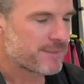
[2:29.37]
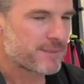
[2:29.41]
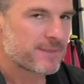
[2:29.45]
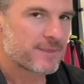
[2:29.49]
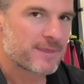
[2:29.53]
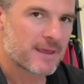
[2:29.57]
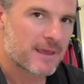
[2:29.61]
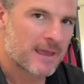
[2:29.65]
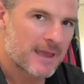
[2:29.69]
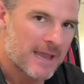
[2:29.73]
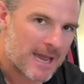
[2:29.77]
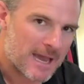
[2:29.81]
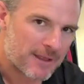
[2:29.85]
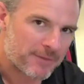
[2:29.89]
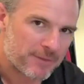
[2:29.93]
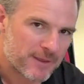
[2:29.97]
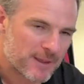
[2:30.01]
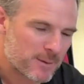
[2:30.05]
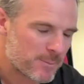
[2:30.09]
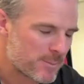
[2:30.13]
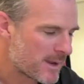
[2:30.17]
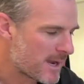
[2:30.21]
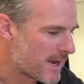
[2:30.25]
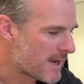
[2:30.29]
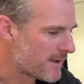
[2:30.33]
The hard thing
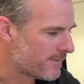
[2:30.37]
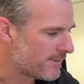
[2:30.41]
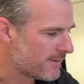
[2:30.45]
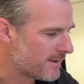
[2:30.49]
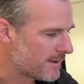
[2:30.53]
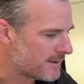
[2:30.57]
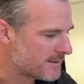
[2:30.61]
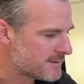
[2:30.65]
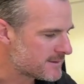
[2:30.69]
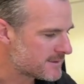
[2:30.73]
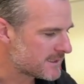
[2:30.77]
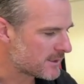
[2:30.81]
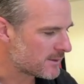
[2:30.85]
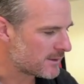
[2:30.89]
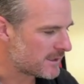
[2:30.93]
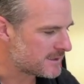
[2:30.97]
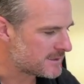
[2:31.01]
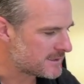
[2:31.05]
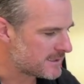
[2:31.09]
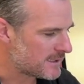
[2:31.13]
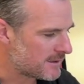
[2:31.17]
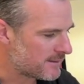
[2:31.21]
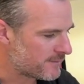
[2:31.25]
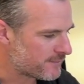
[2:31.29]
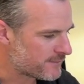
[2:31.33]
about the single leg
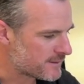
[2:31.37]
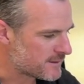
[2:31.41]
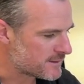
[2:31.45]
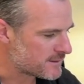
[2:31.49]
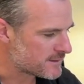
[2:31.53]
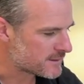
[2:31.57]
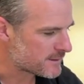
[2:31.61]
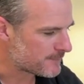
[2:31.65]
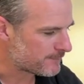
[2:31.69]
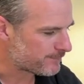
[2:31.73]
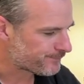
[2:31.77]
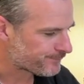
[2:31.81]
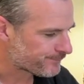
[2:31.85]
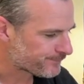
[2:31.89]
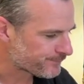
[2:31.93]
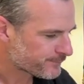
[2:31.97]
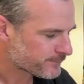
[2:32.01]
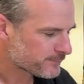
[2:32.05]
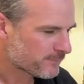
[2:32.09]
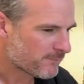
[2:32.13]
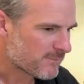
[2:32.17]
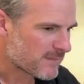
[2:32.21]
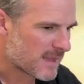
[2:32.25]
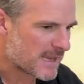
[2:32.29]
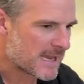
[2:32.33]
deadlift is,
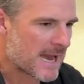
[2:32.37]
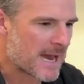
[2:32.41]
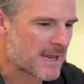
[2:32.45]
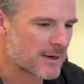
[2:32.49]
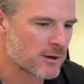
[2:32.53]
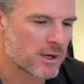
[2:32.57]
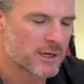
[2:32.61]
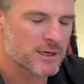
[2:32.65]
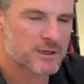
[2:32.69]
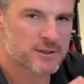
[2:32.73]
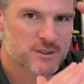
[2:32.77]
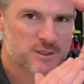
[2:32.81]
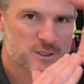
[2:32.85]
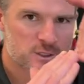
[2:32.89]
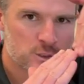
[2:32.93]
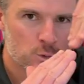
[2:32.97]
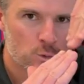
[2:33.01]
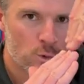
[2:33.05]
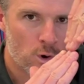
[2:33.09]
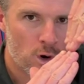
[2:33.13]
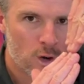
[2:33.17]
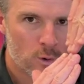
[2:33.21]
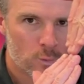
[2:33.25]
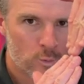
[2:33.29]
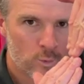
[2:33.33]
unlike a
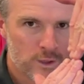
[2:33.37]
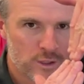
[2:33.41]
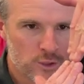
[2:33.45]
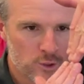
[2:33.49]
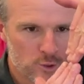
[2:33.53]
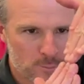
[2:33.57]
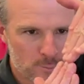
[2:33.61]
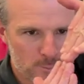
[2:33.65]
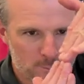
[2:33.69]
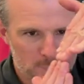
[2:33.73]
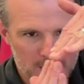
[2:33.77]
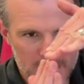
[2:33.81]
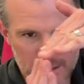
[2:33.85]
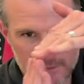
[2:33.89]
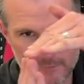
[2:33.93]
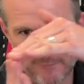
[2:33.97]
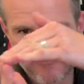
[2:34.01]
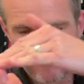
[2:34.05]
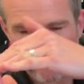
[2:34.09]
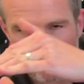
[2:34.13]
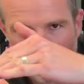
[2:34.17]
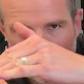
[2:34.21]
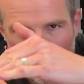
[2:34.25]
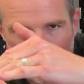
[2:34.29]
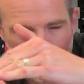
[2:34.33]
squat where you bend
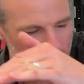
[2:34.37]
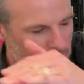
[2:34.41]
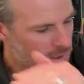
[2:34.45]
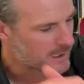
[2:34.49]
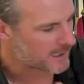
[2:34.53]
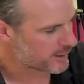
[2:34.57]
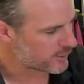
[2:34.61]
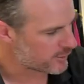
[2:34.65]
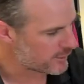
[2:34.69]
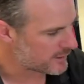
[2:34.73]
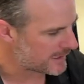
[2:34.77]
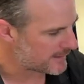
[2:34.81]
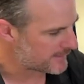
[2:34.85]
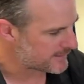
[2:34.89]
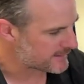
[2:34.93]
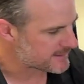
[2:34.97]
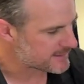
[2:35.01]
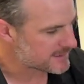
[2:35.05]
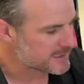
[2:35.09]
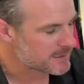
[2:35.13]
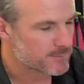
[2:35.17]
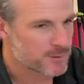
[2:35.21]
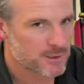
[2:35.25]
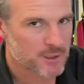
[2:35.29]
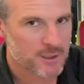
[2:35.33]
forward, like you let the
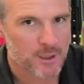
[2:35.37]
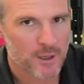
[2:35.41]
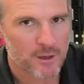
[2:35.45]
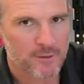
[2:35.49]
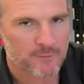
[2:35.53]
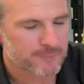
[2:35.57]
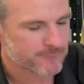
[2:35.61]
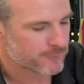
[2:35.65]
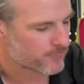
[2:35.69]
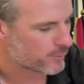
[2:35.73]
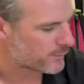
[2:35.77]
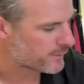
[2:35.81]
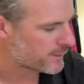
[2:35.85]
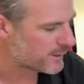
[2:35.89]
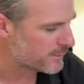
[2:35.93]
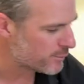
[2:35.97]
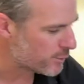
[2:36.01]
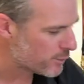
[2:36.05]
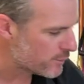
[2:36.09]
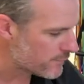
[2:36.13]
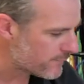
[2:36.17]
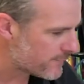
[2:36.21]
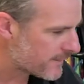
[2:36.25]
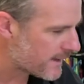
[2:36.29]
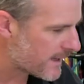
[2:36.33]
tibia go forward, you
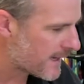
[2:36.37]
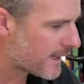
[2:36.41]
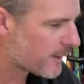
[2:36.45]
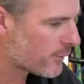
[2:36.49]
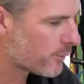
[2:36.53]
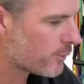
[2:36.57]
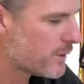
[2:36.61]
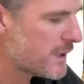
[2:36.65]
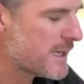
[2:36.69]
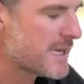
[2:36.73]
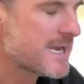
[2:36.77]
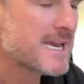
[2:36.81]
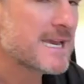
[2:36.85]
move the ankle,